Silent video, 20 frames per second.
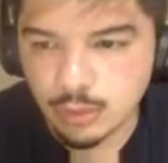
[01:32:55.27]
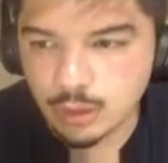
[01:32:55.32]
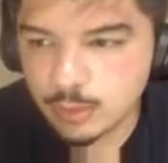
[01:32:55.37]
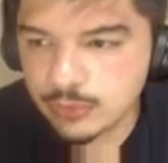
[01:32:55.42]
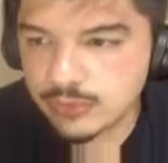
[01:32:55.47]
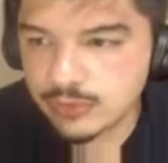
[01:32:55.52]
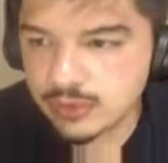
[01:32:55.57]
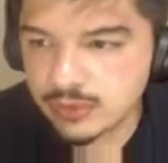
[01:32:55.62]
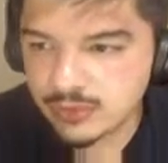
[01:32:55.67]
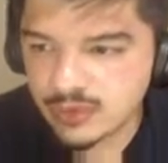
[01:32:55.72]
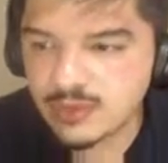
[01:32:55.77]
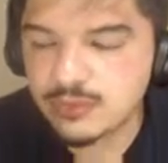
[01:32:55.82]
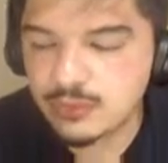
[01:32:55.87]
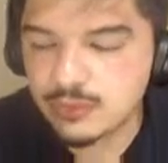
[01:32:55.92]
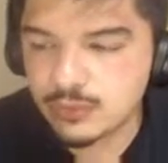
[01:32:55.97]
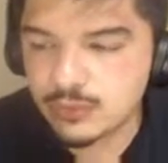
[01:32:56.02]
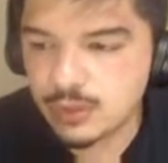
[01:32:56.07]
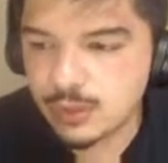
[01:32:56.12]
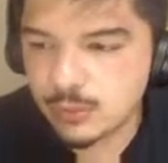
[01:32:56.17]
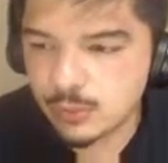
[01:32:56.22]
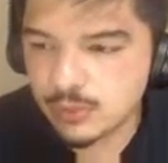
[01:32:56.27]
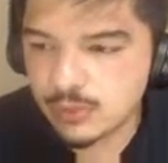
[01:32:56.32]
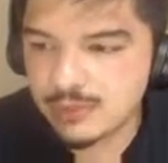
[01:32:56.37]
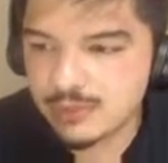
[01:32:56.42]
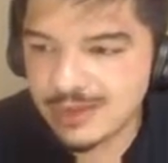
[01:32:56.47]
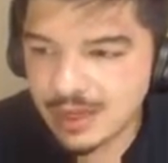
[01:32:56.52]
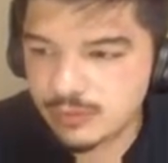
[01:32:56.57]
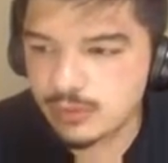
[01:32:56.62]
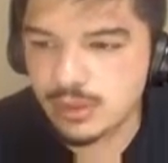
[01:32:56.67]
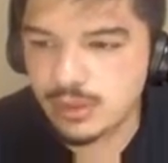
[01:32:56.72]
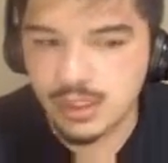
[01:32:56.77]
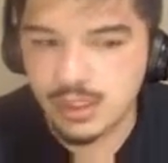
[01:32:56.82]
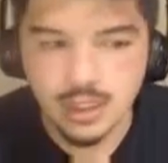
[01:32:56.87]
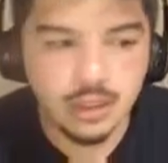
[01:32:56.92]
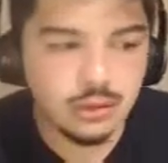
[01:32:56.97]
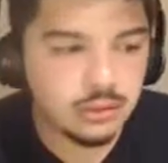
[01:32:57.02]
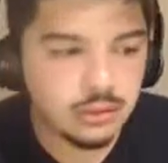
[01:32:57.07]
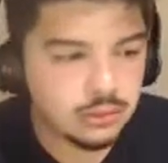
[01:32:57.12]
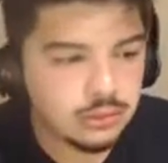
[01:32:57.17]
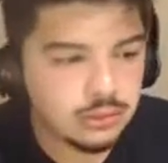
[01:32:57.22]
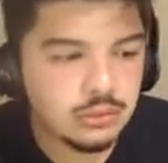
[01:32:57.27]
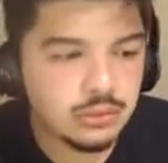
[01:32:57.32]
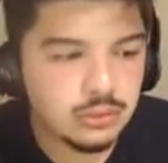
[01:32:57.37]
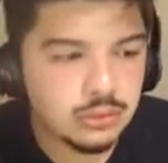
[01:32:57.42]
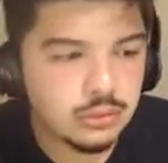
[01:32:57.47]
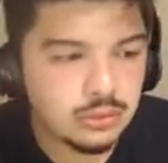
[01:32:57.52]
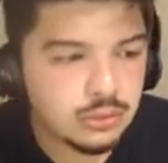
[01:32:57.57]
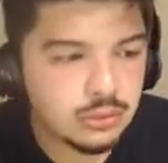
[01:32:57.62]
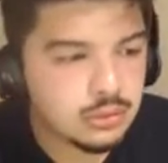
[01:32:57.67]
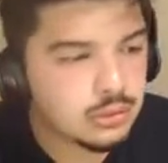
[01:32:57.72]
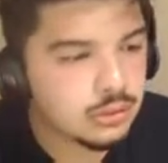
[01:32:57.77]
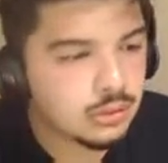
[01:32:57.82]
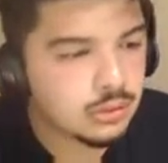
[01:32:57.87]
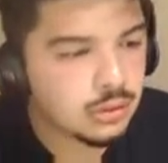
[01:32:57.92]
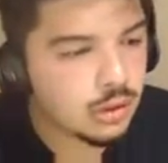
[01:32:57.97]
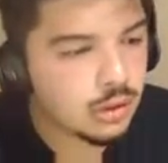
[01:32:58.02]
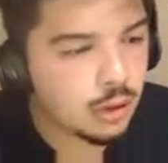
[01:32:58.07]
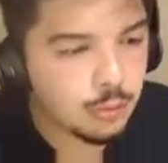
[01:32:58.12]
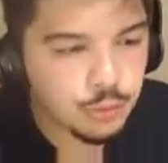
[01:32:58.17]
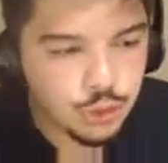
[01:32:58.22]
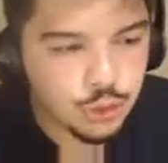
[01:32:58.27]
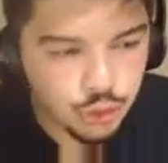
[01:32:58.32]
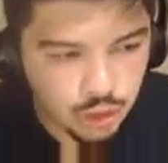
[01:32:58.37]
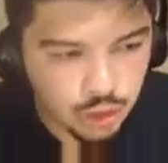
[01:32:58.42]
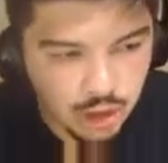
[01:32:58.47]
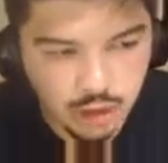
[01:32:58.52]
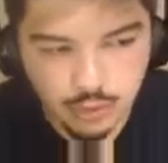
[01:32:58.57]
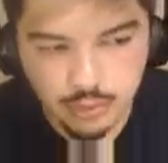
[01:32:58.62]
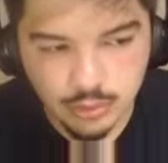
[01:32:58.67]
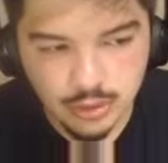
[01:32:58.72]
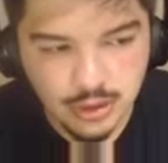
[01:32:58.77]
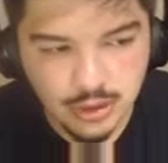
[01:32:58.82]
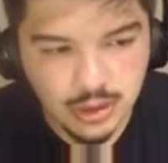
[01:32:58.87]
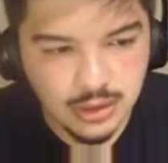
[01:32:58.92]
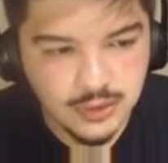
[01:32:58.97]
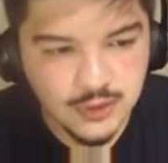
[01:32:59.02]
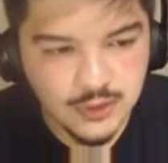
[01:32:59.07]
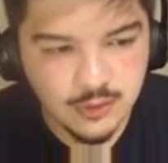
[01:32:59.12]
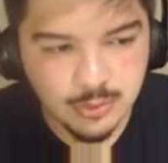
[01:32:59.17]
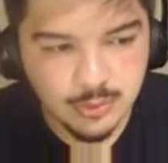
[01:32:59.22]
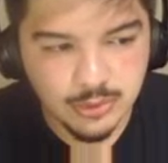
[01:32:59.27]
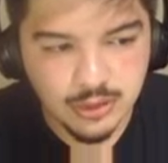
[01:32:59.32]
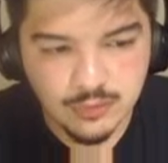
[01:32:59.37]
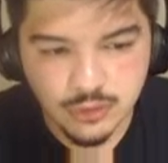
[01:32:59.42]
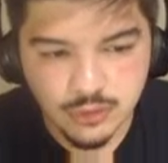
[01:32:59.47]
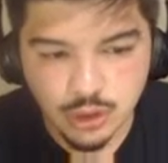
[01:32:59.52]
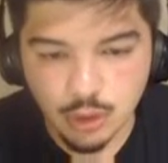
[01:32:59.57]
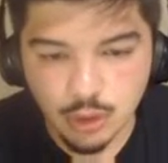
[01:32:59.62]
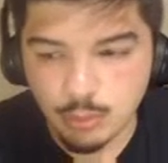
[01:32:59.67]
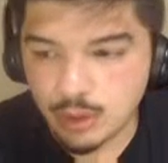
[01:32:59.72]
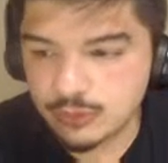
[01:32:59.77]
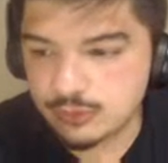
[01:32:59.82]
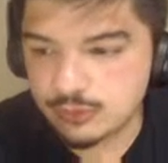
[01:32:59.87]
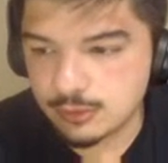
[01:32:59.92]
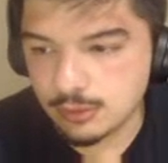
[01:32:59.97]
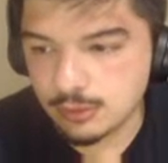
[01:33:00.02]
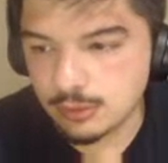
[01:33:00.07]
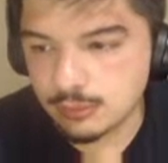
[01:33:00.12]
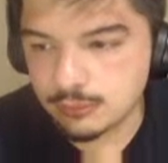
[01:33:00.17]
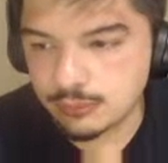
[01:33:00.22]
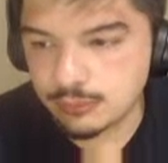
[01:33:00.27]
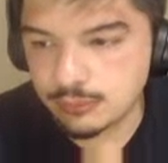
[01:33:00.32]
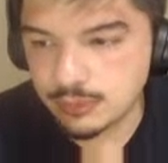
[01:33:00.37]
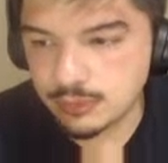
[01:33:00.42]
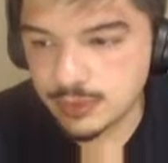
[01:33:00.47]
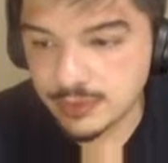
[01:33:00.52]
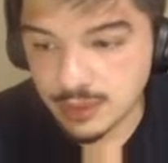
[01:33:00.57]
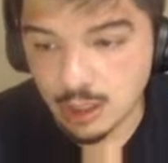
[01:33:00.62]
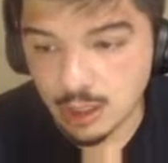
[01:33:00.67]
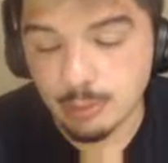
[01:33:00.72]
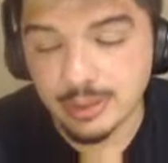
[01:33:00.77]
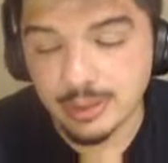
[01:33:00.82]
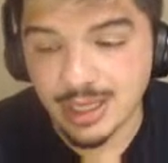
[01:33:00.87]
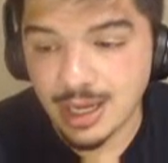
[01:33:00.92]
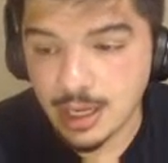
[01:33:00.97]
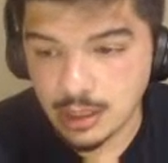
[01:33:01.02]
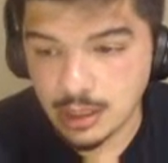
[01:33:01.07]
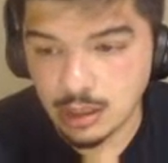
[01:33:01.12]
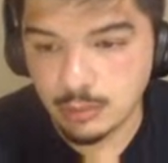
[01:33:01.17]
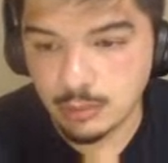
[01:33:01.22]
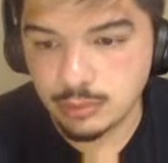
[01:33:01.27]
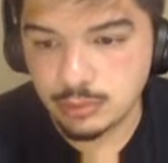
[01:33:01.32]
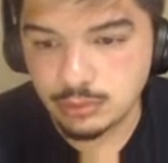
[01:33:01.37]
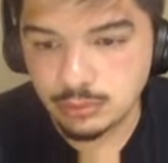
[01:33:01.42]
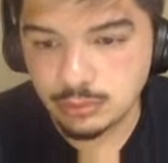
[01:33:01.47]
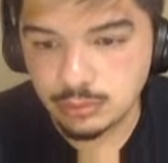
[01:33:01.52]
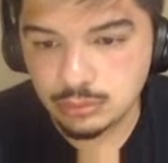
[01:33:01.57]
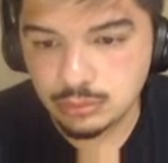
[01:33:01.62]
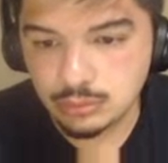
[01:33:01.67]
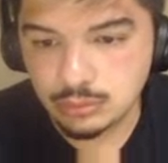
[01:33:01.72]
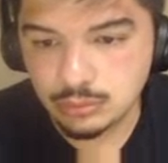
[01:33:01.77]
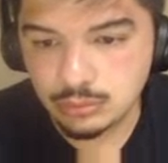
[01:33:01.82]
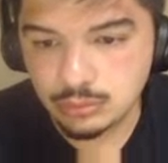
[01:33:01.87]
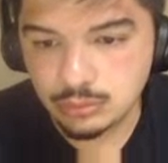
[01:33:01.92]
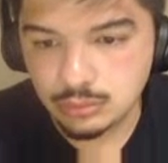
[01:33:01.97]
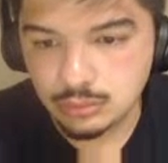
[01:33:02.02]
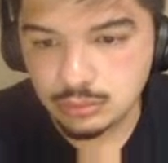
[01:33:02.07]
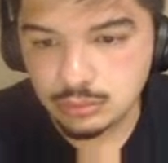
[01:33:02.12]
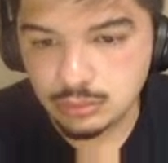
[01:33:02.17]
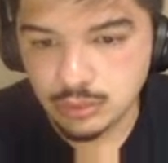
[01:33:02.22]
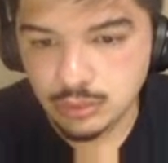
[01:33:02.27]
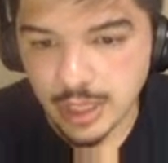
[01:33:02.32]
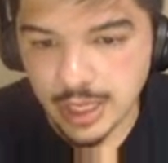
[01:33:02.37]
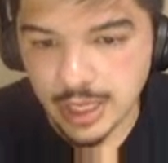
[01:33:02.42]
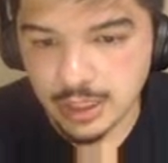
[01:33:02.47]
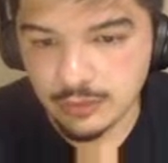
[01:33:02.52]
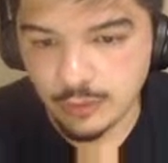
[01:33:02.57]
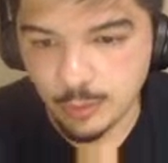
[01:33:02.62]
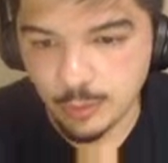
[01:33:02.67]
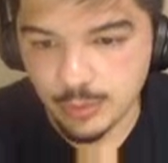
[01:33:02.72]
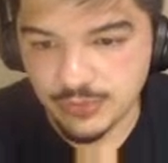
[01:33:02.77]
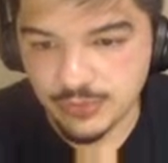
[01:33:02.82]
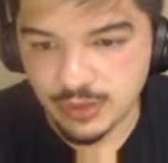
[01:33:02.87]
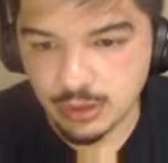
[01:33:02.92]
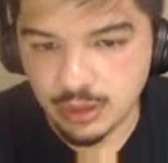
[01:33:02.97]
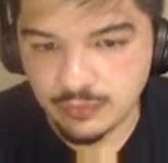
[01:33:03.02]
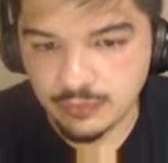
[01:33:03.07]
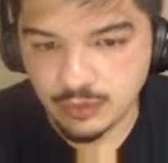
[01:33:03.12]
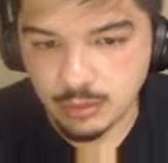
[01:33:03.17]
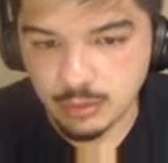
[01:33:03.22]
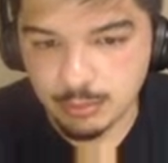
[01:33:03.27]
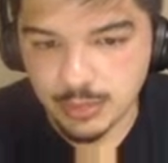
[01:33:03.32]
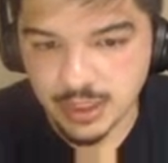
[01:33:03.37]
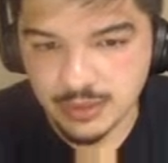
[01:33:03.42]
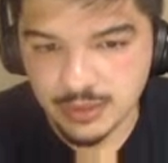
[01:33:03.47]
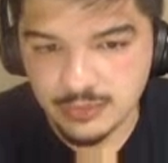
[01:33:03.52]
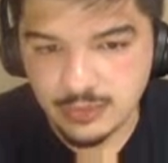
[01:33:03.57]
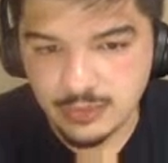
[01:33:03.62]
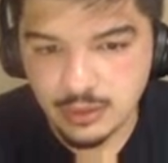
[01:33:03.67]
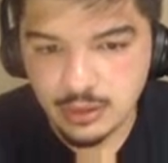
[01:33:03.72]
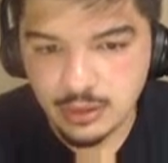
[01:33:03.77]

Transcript: the most successful streams we've ever had. I'm genuinely in disbelief. Joe Musgrove has got to be high up. 83% left on base,